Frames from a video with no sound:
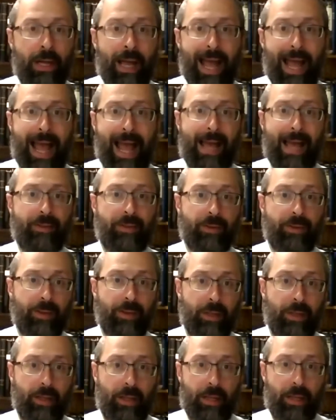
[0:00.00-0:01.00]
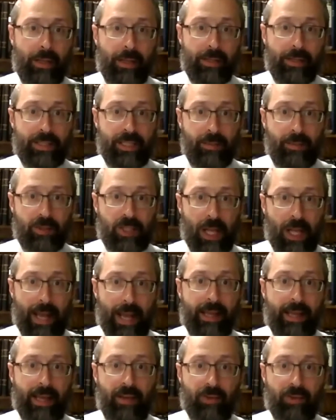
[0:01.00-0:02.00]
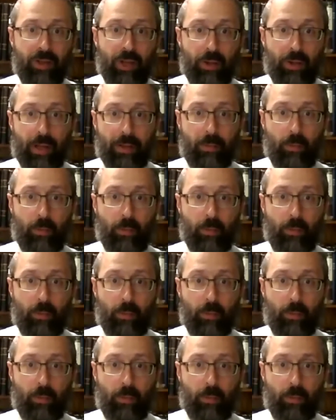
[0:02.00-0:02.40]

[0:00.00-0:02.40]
and it seems like even though that